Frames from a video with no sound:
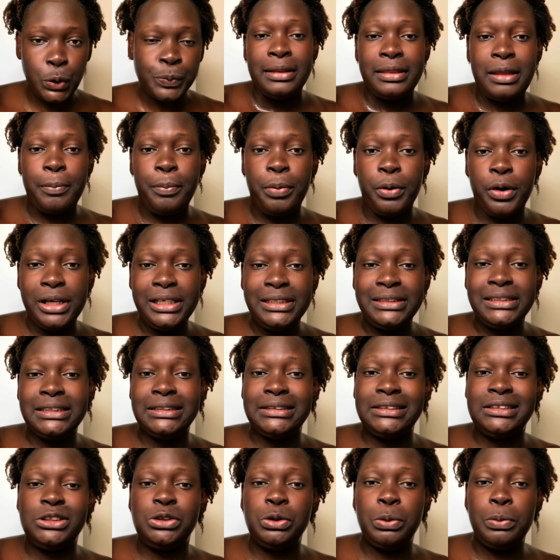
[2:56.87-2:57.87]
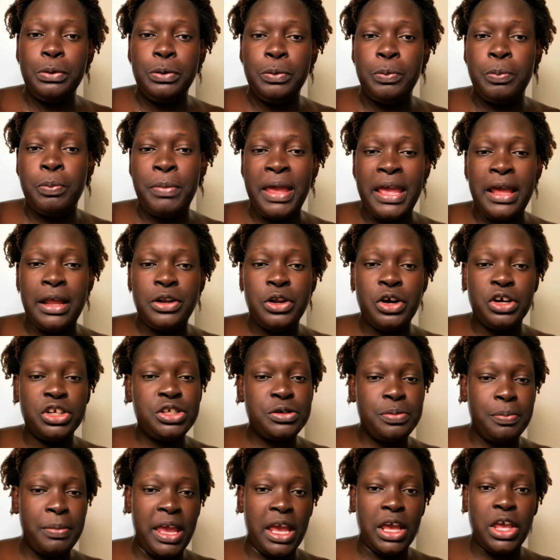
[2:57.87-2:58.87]
The point is to not
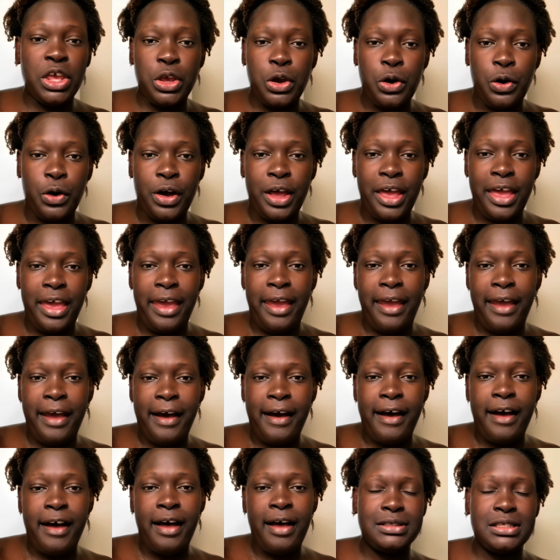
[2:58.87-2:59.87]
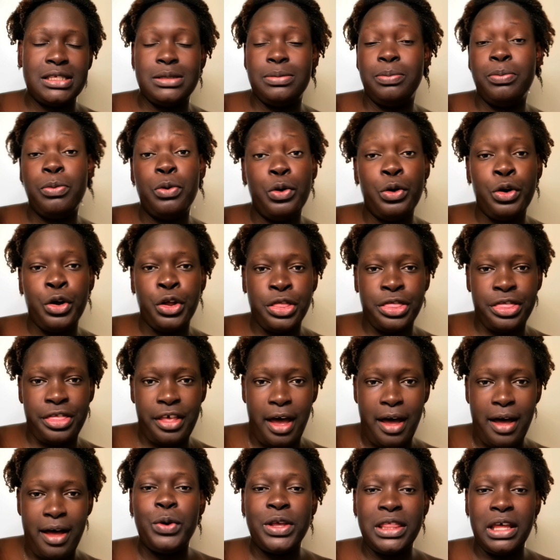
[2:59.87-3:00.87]
make your hair
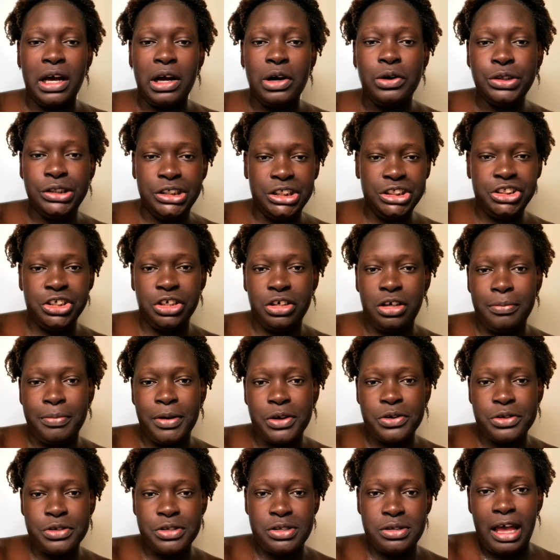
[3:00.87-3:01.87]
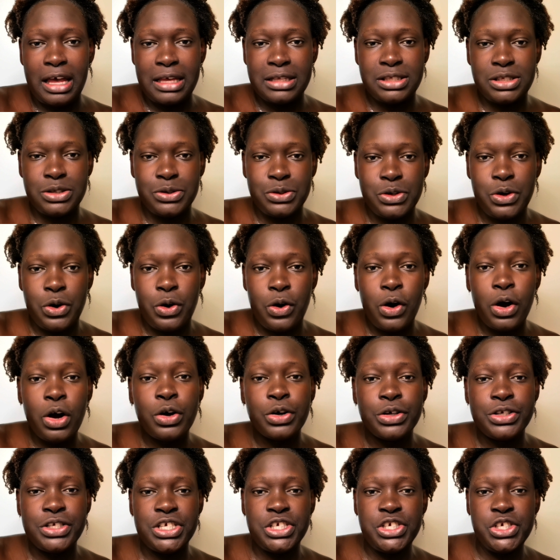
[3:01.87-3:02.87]
smoother with a conditioner, because as you know,
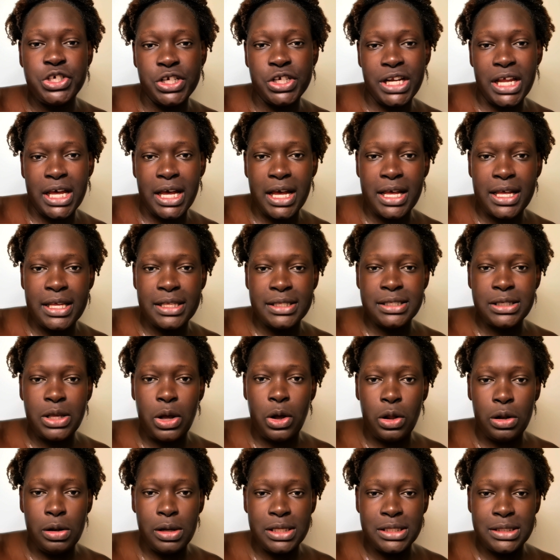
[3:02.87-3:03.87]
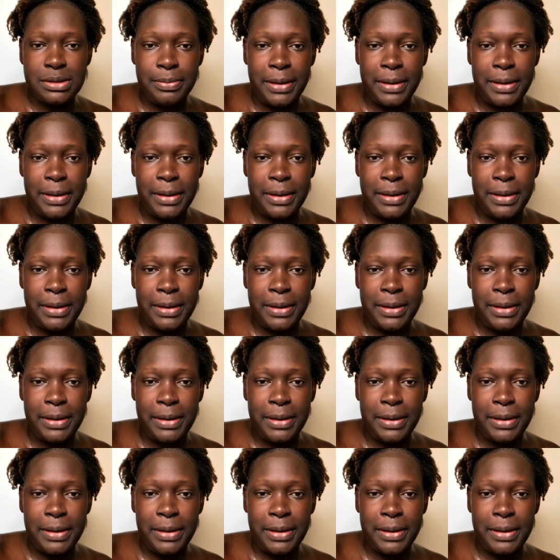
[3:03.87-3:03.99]
conditioners always